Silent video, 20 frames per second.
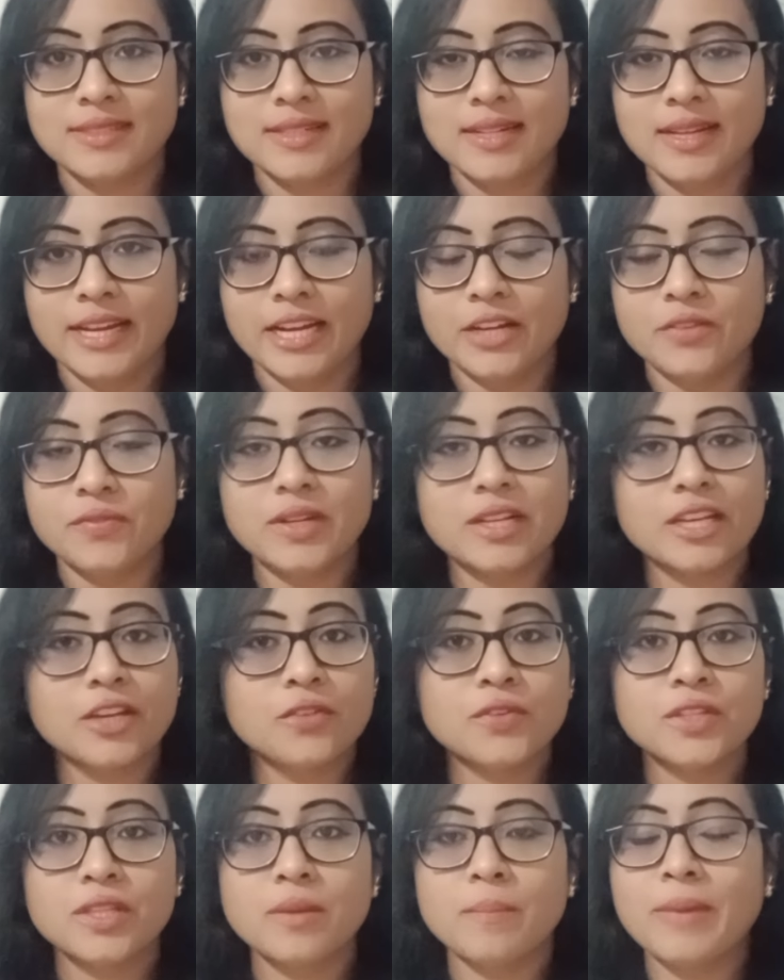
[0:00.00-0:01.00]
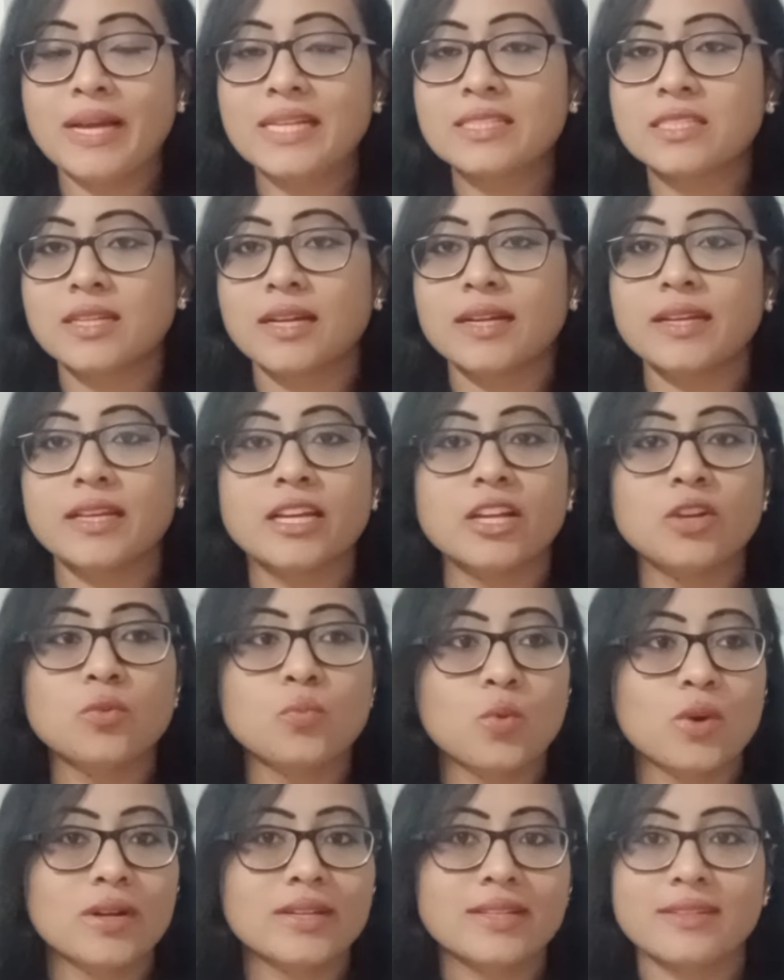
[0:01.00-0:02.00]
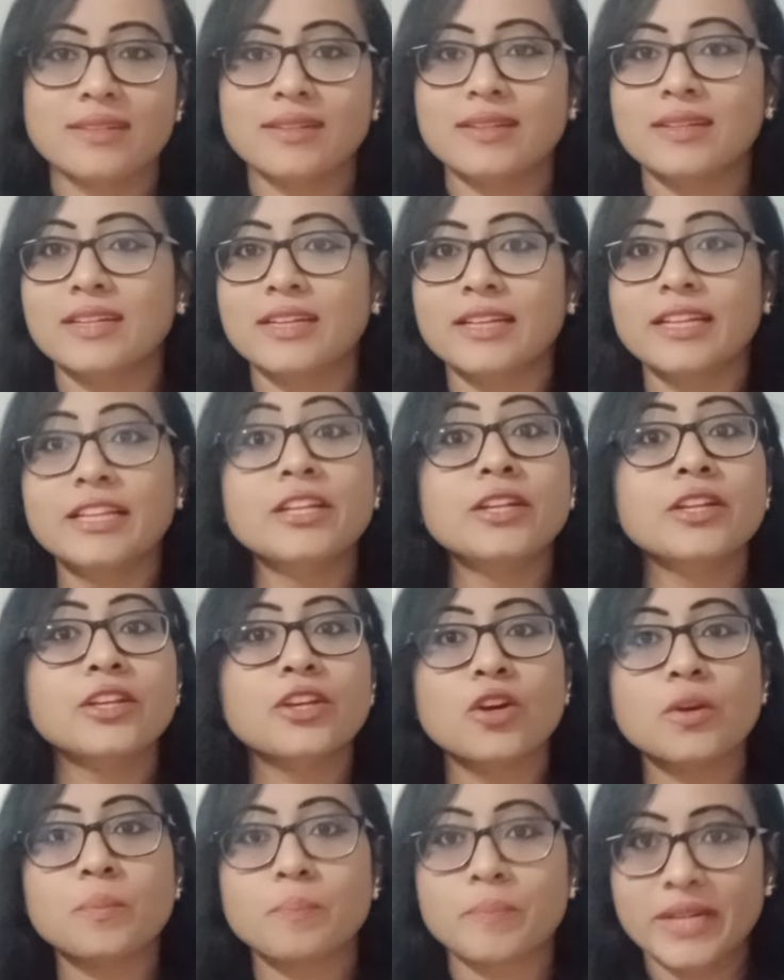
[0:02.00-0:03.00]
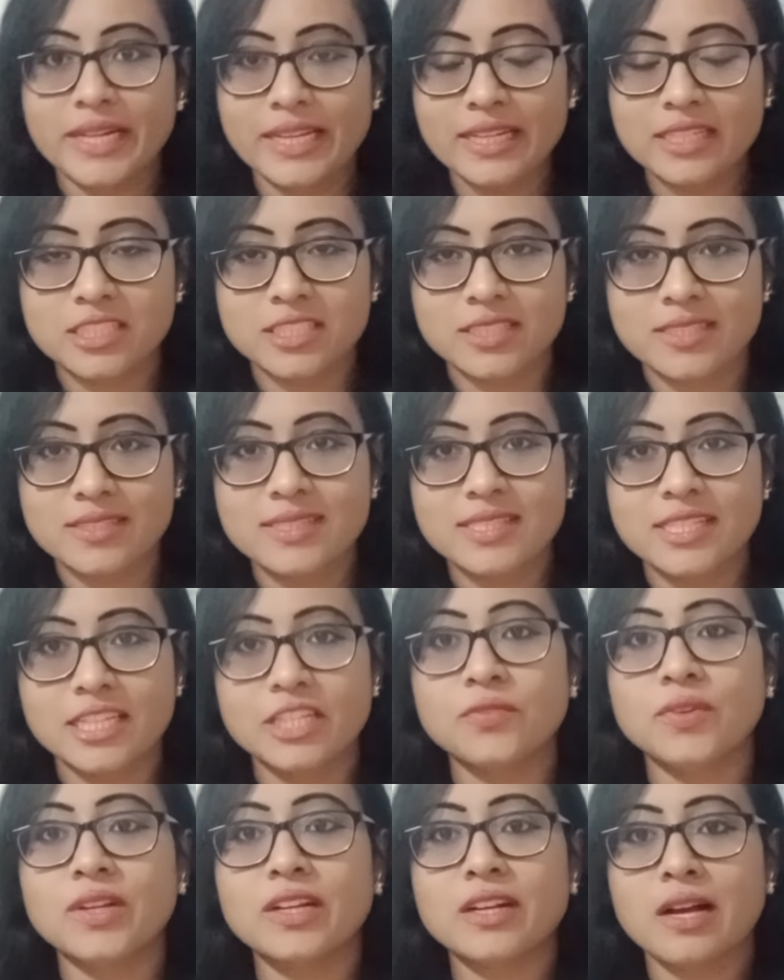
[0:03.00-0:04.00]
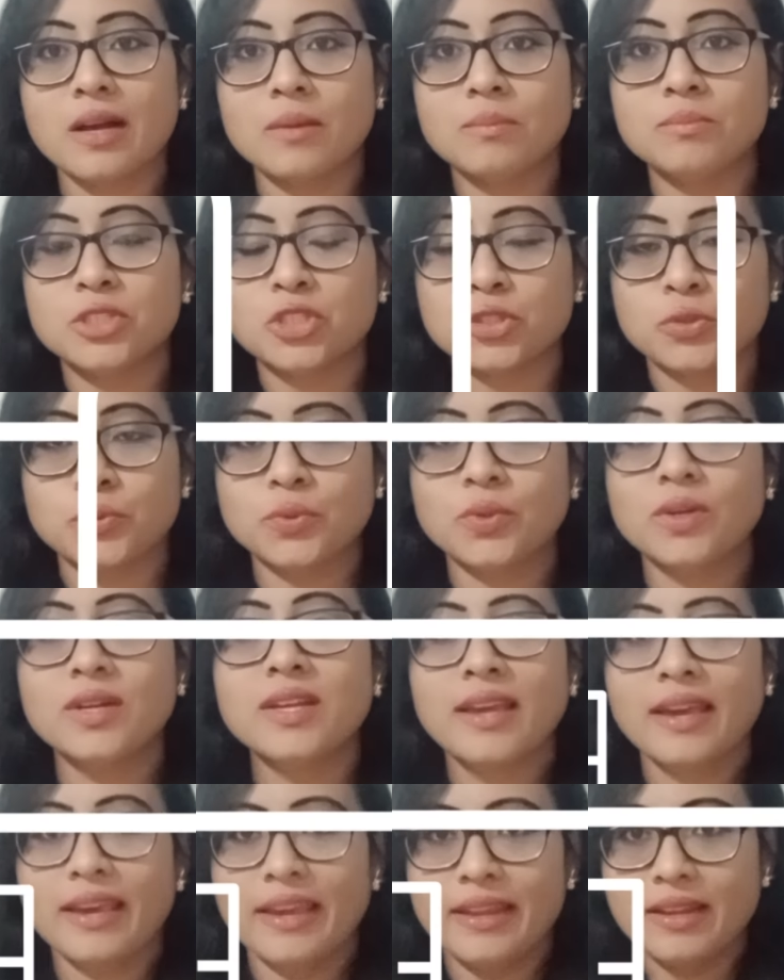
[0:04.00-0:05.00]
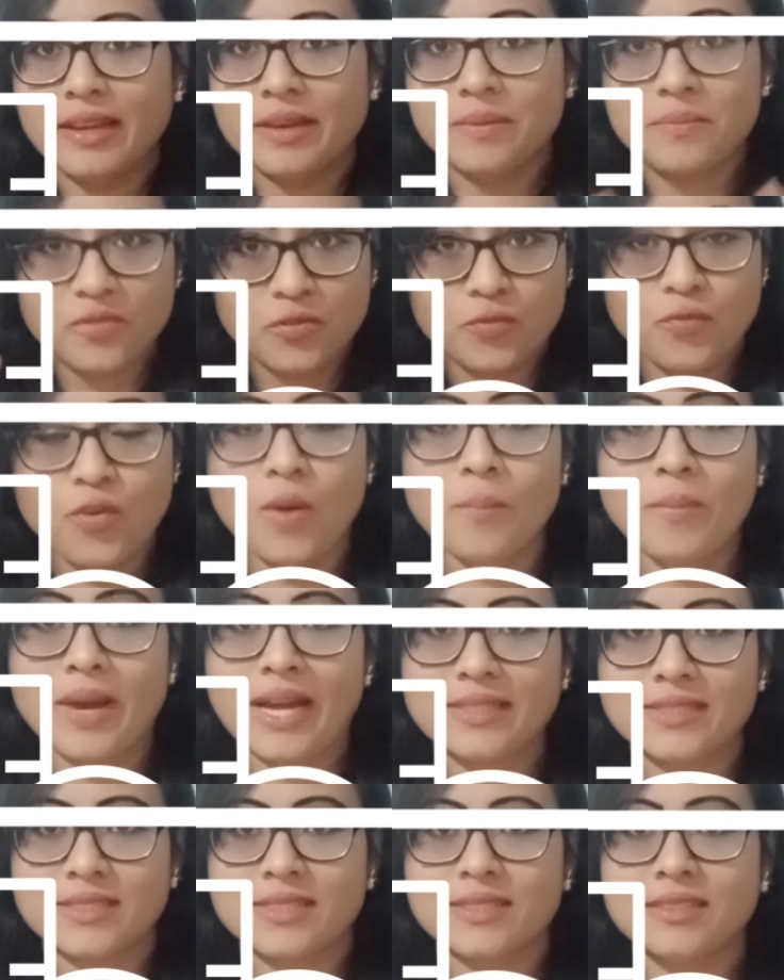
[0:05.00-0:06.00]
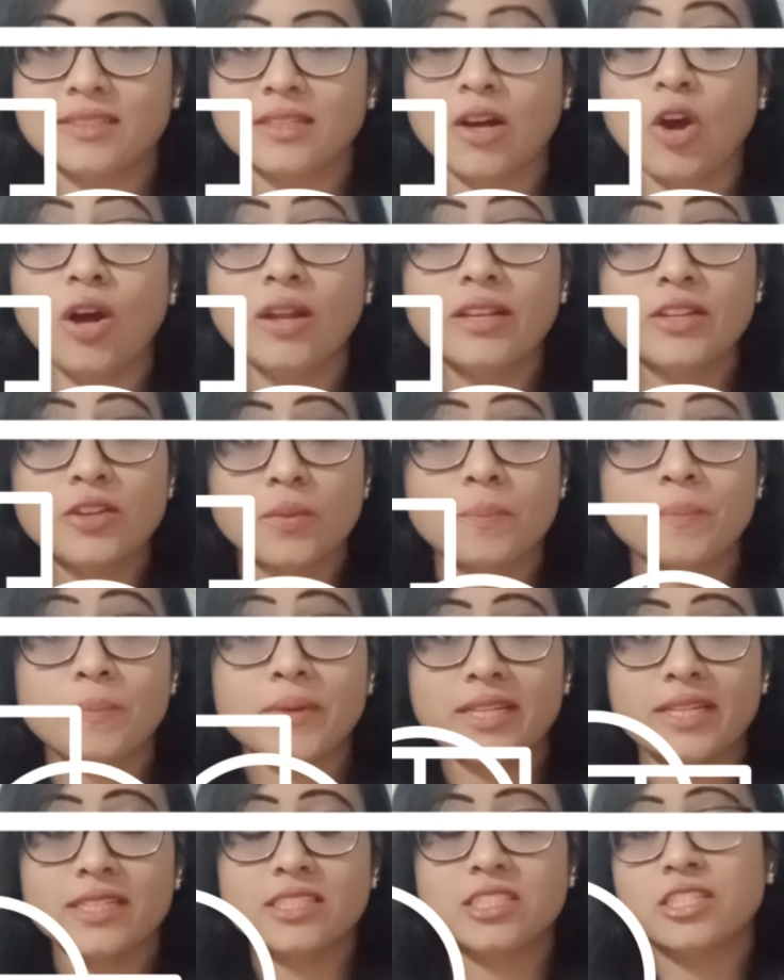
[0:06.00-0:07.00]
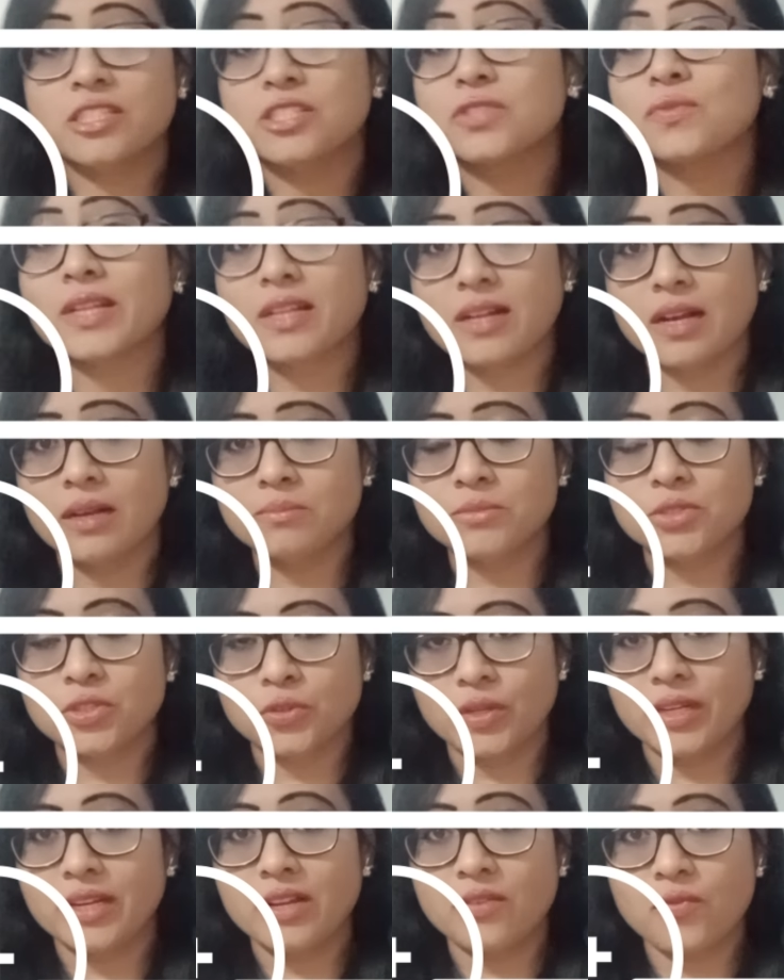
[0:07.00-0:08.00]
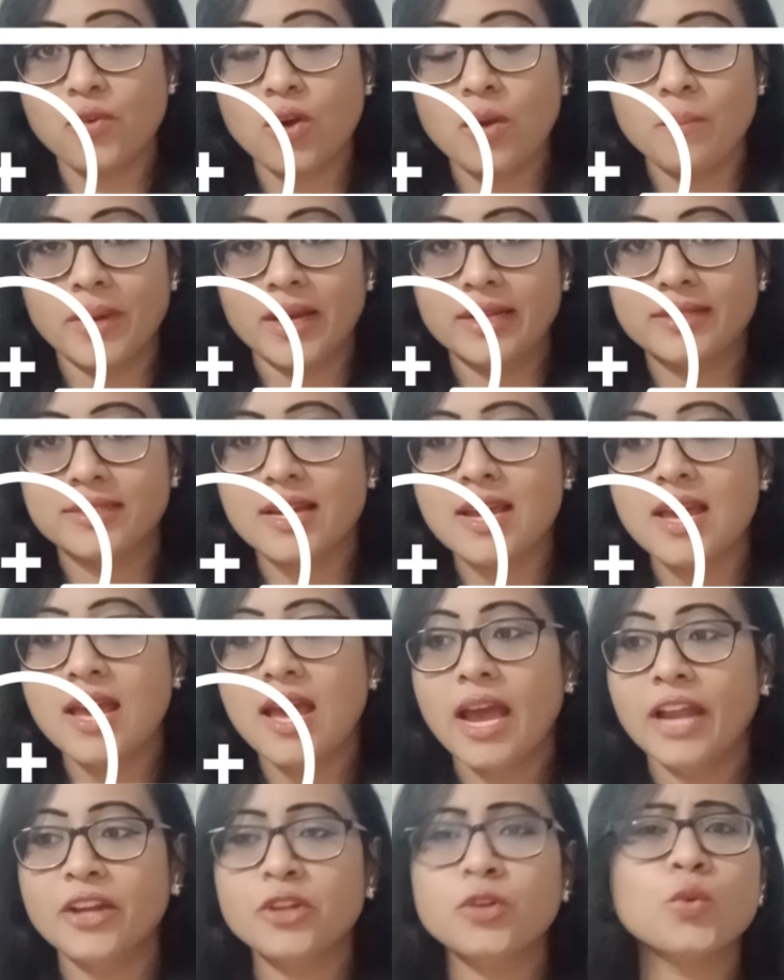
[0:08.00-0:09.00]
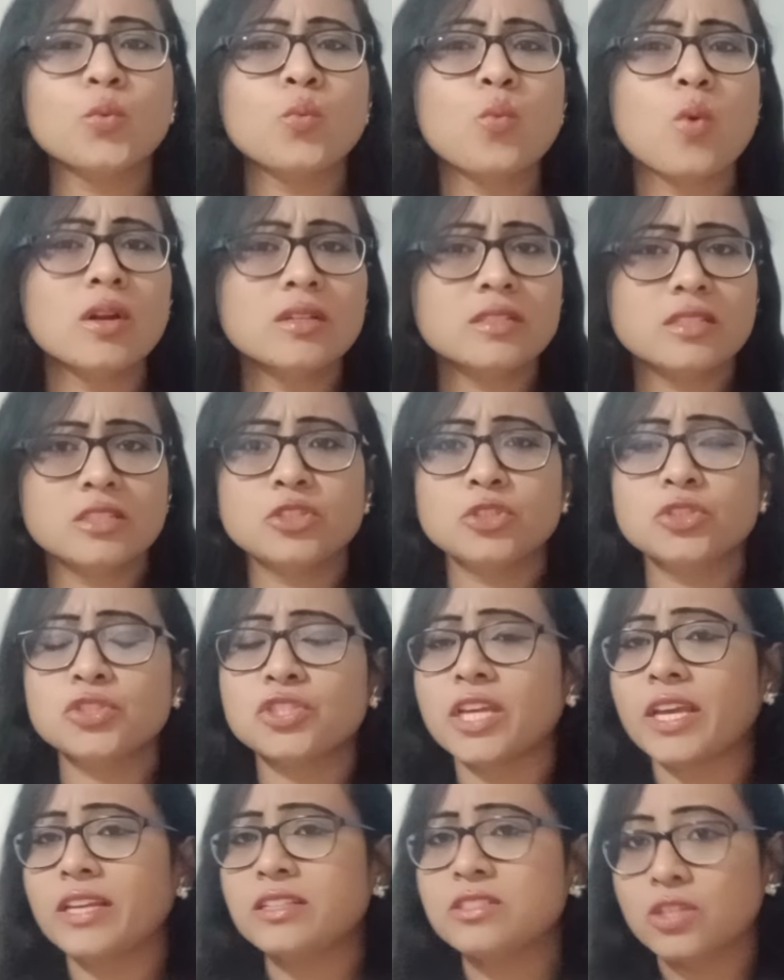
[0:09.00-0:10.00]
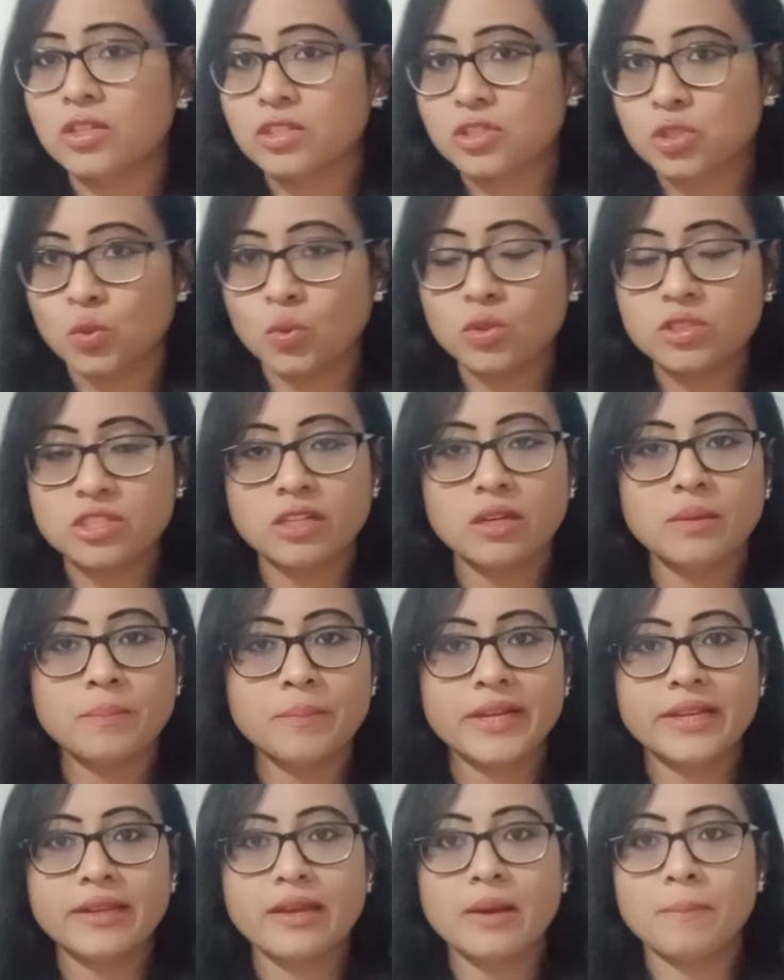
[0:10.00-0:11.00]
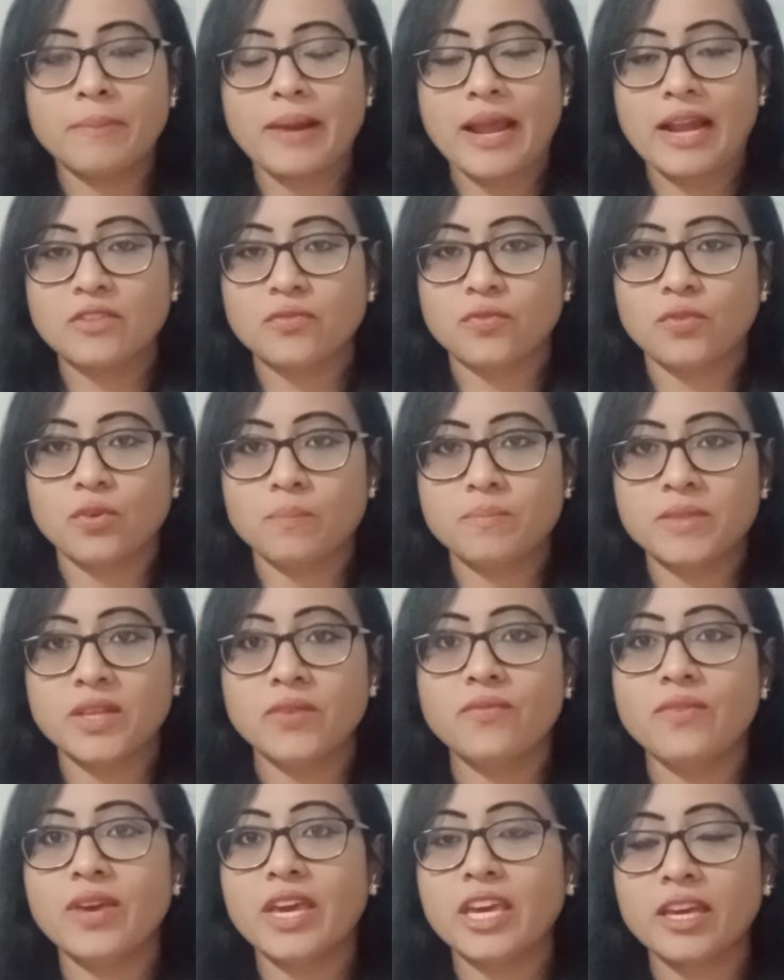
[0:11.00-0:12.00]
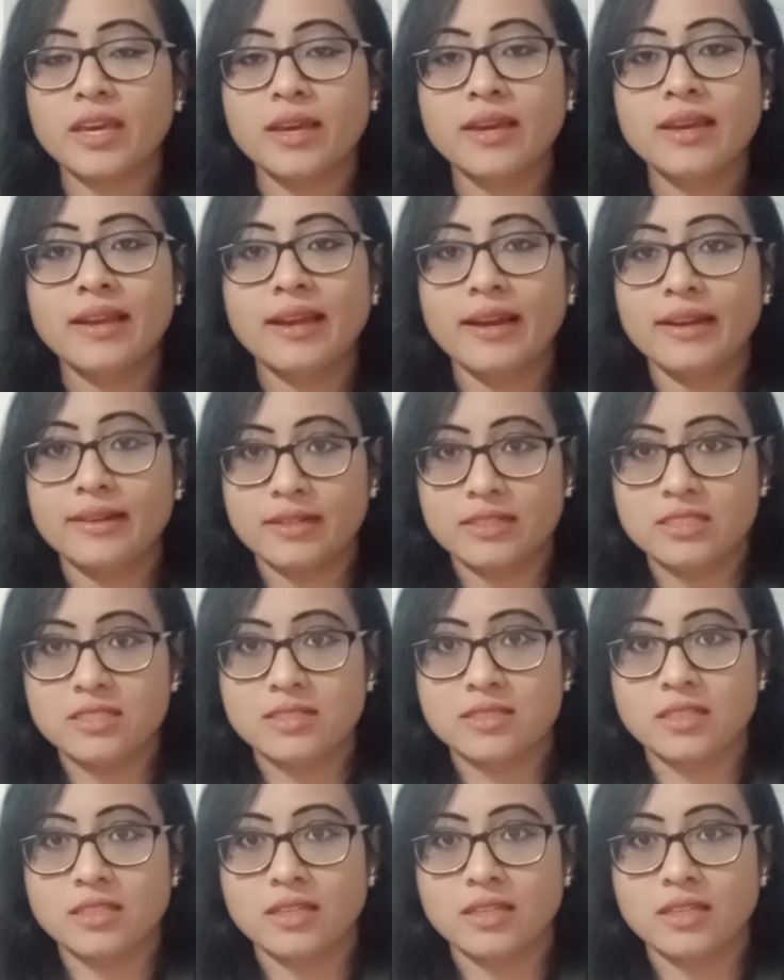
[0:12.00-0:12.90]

It will give you the best article, what in your predictions it will come to in a format. All your predictions will come to in a format. And you wanted to change your social media platform the way it is